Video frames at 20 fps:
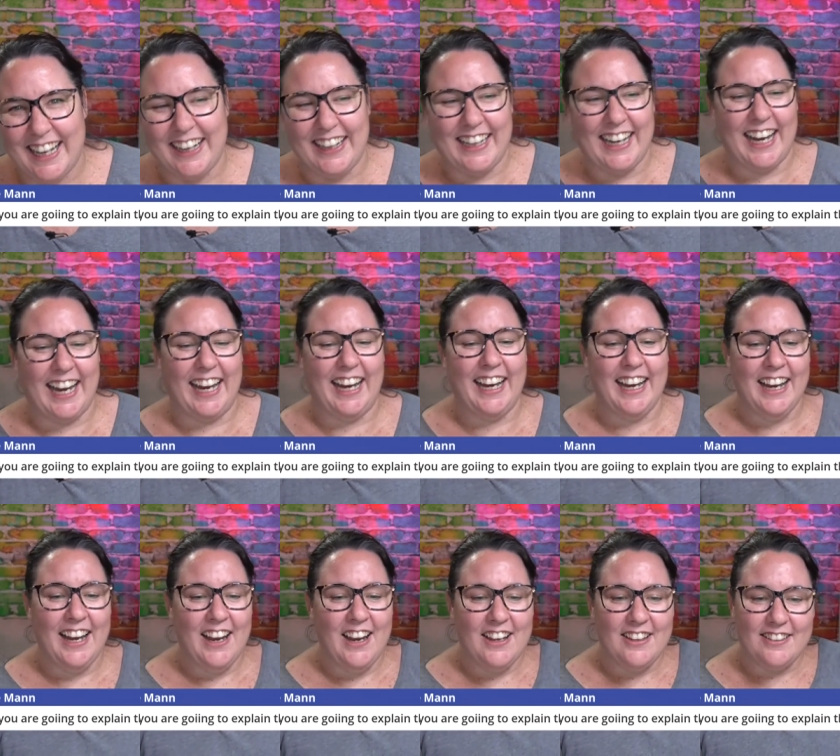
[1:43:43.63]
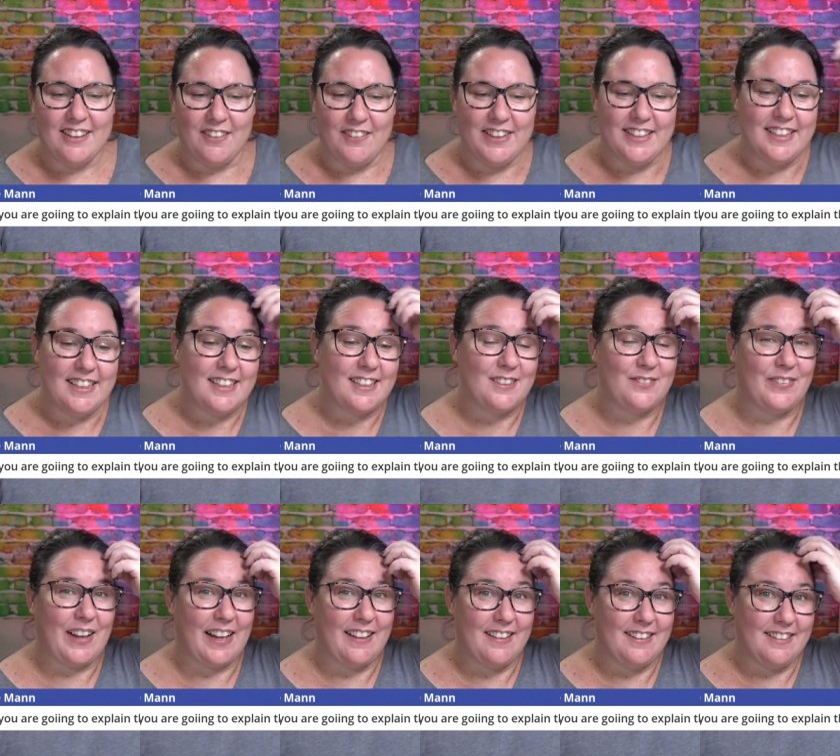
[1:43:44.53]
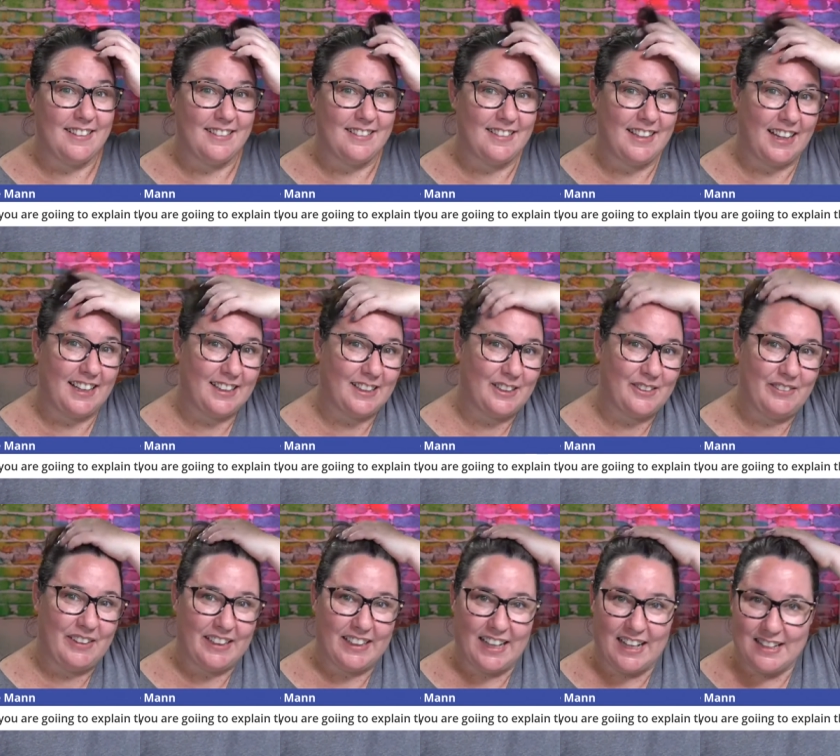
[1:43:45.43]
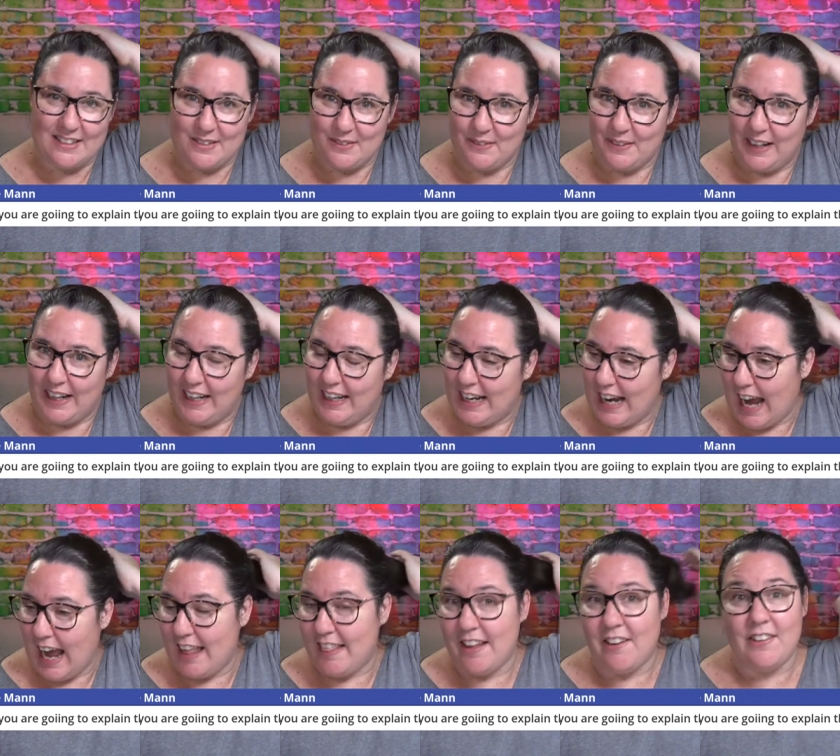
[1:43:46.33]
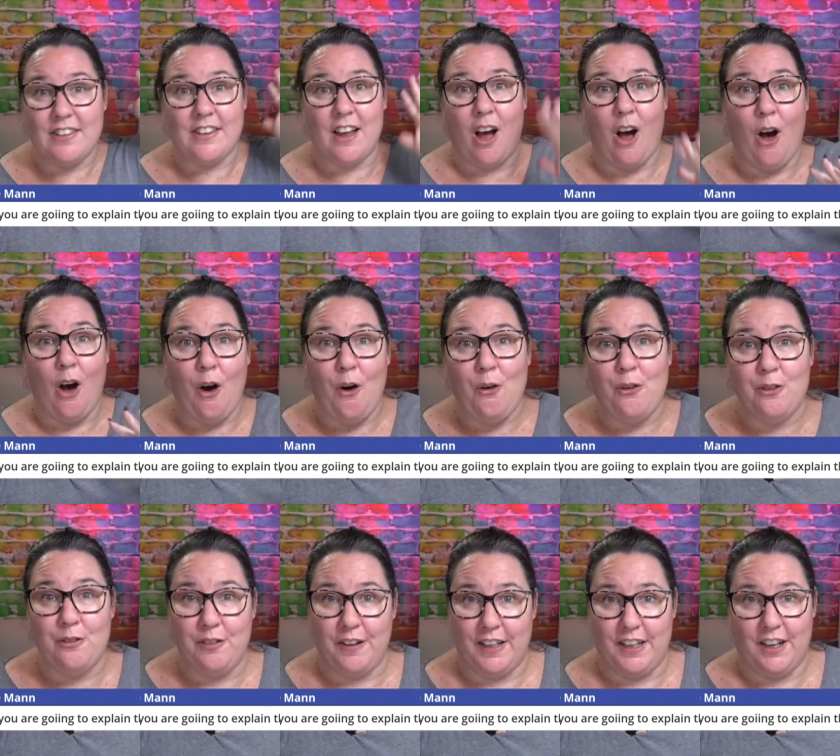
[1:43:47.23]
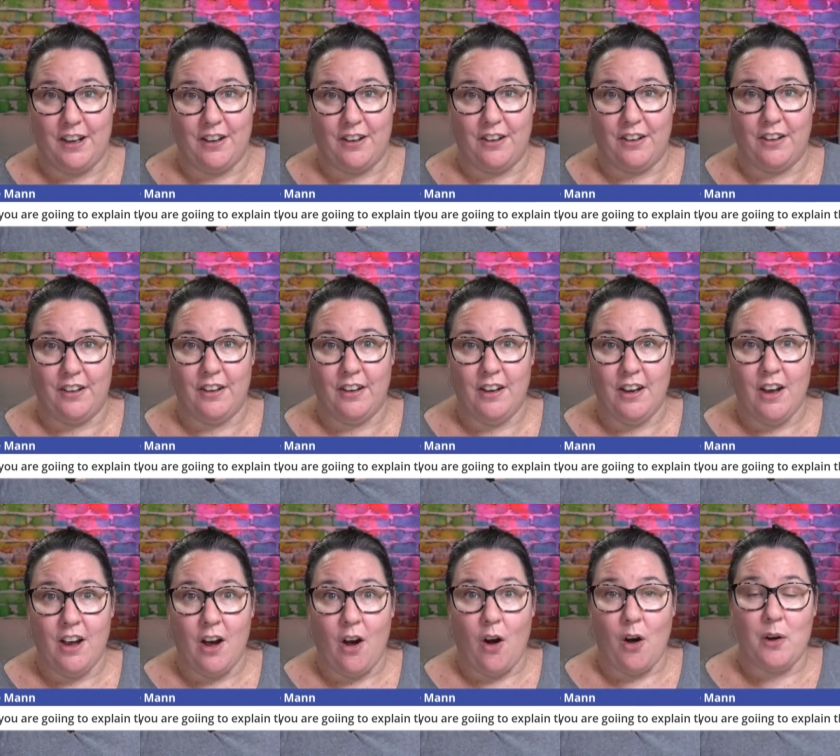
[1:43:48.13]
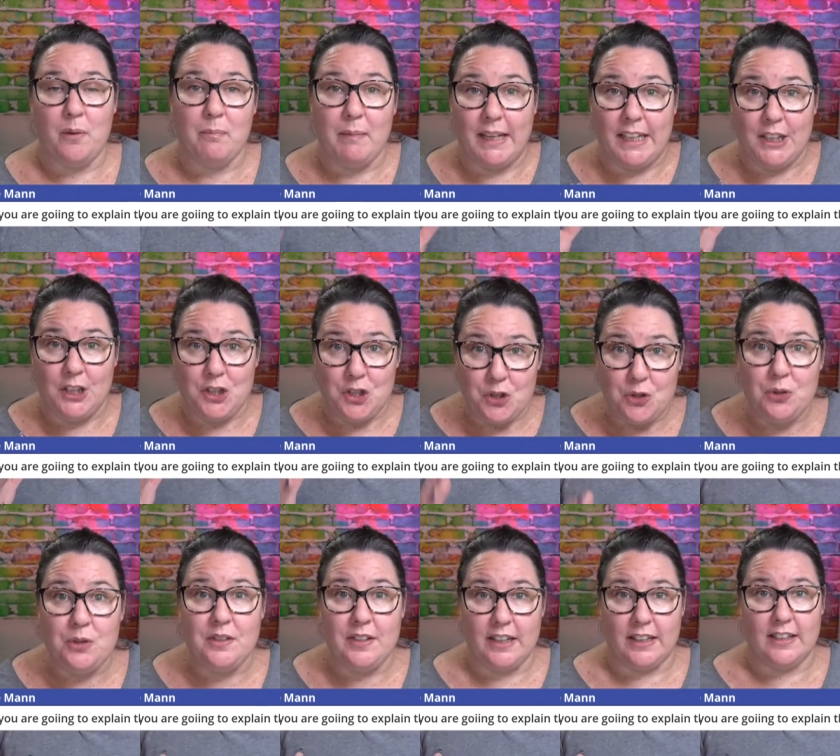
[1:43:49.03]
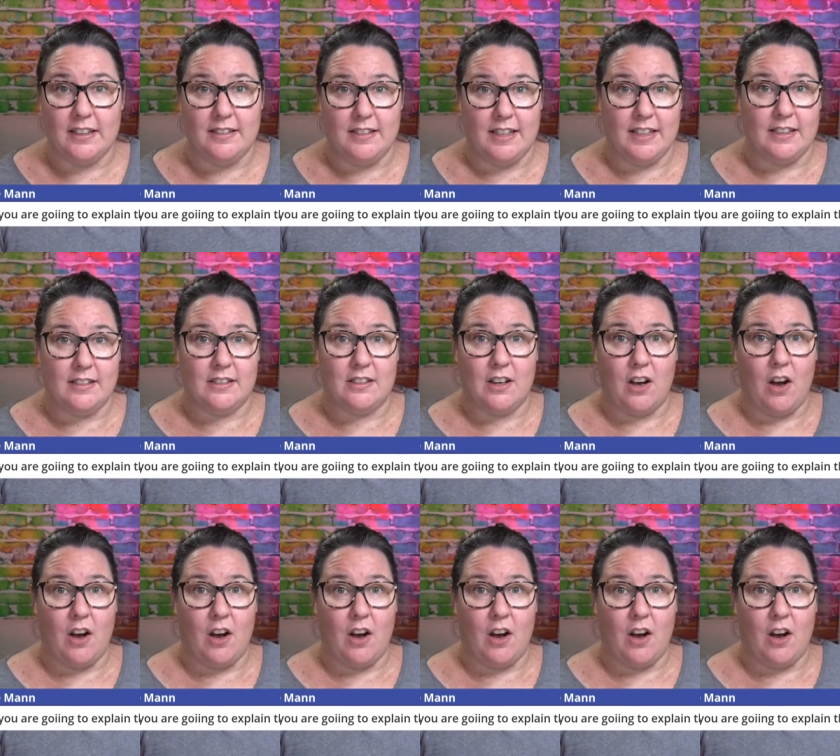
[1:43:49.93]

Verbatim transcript: okay, so we did explain the Diz thing a little bit last week, and there is a whole video on me using the Diz.